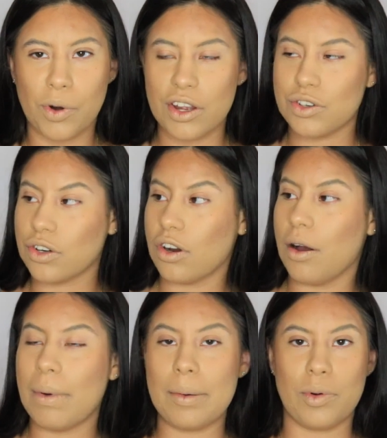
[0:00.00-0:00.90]
pressure
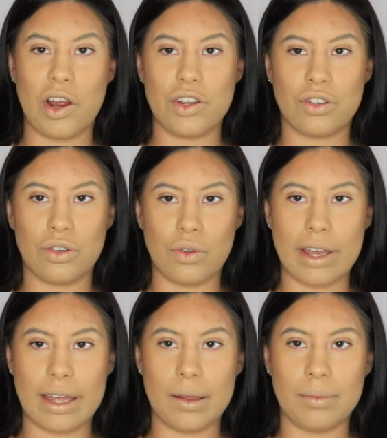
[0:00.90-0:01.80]
on my brush so
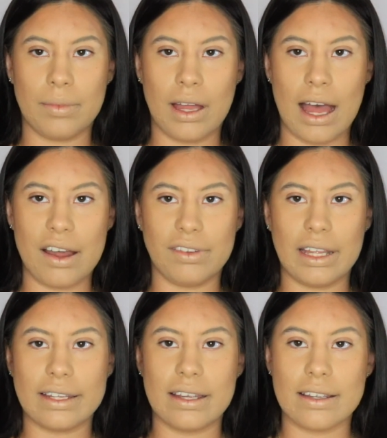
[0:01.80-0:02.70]
I can have it
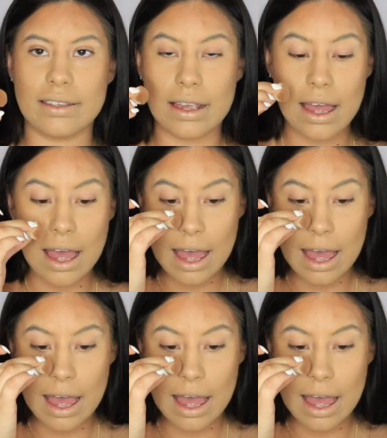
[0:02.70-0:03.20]
like this